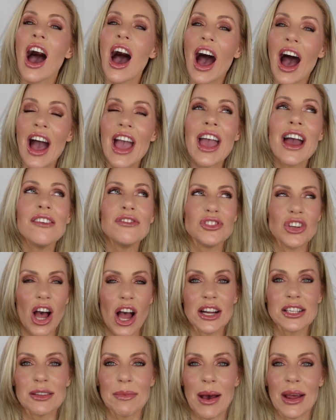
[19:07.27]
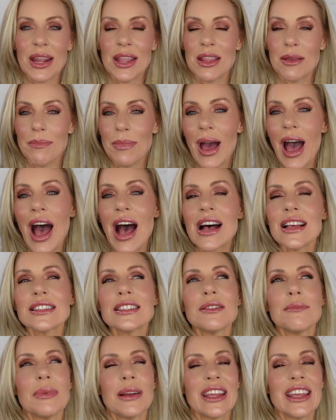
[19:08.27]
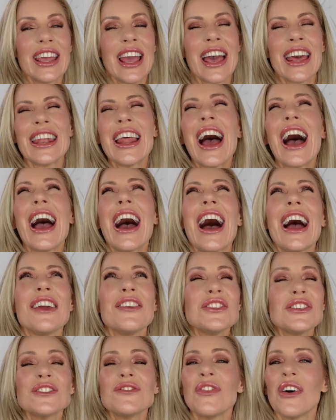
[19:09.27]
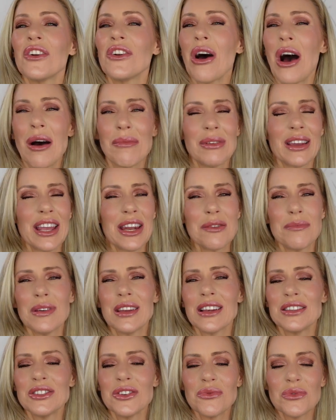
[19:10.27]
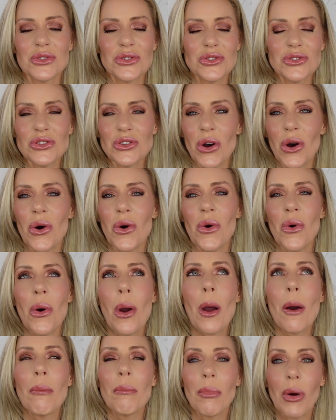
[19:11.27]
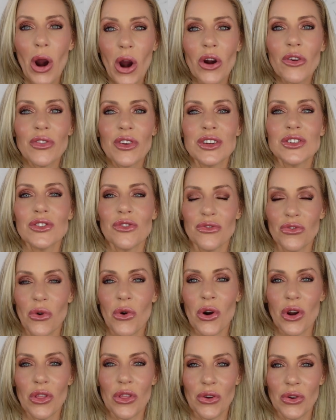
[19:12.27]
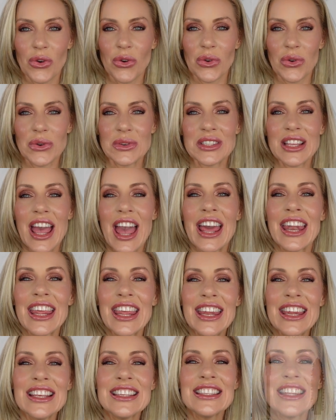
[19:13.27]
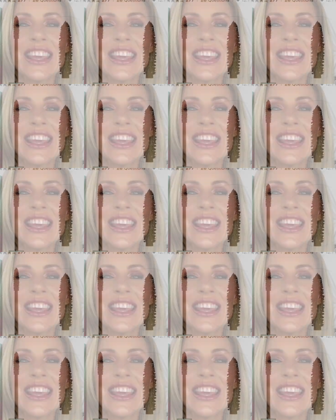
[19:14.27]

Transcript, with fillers: I have talked about in the past, but again, I just felt obligated because it was so perfect for the cruise. And it is